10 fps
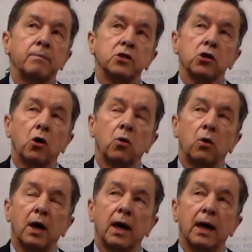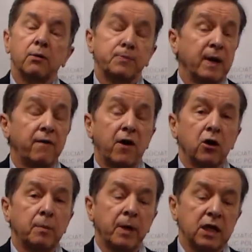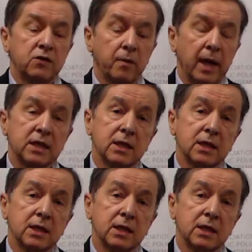It's been a very good place for me.